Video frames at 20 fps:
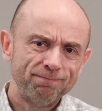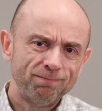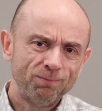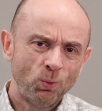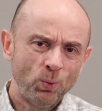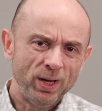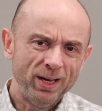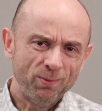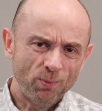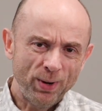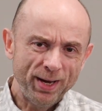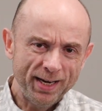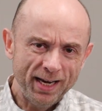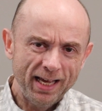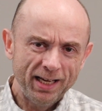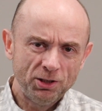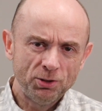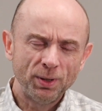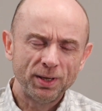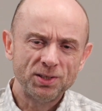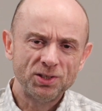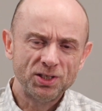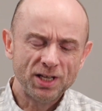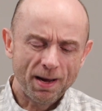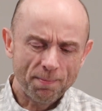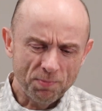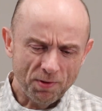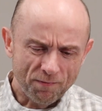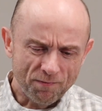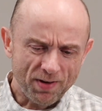We need to
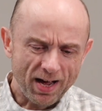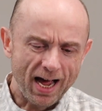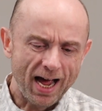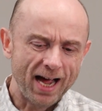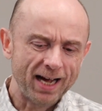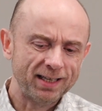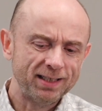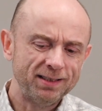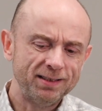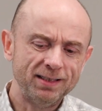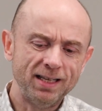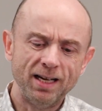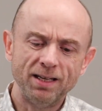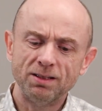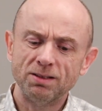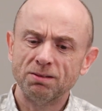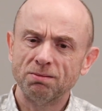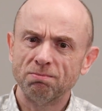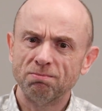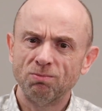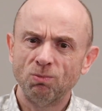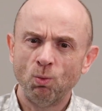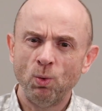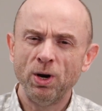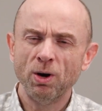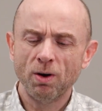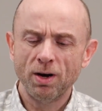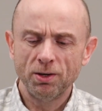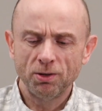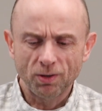accept the fact that
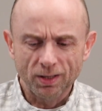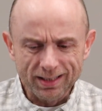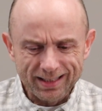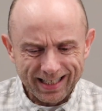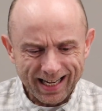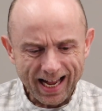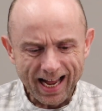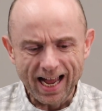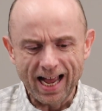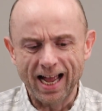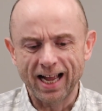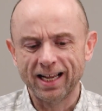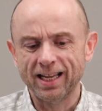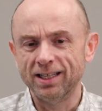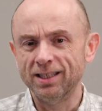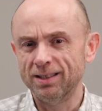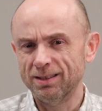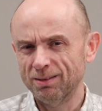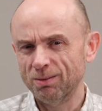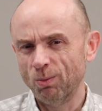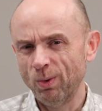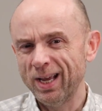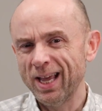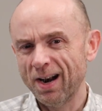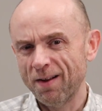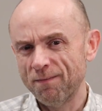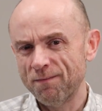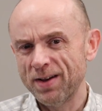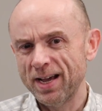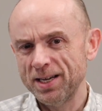we're under attack and we got
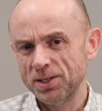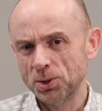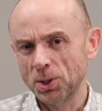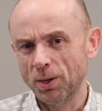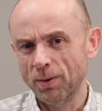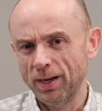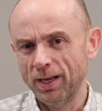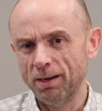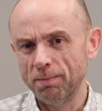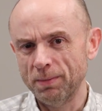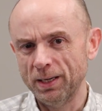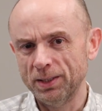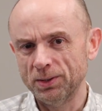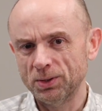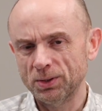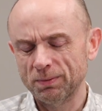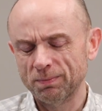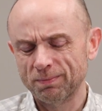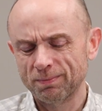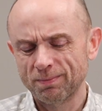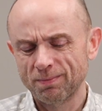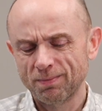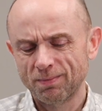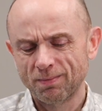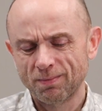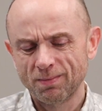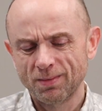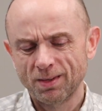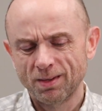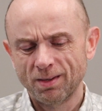to face our enemies.
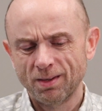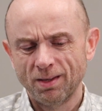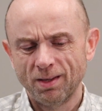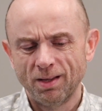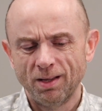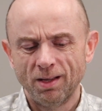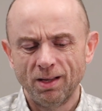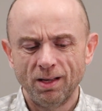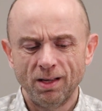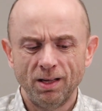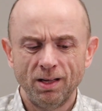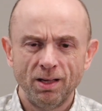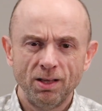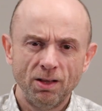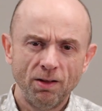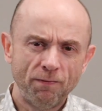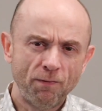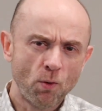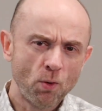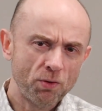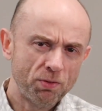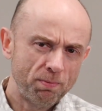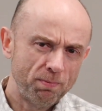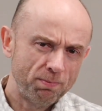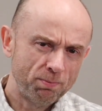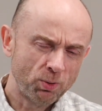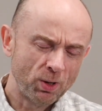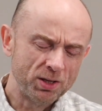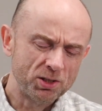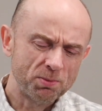The fourth
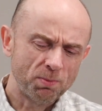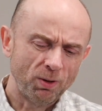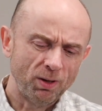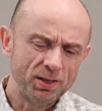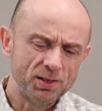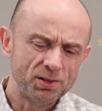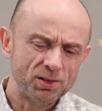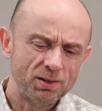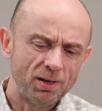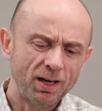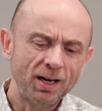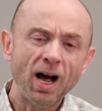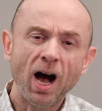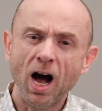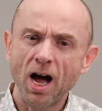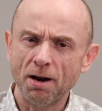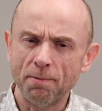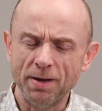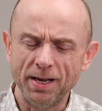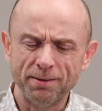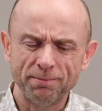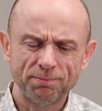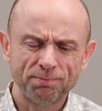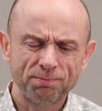principle is economy.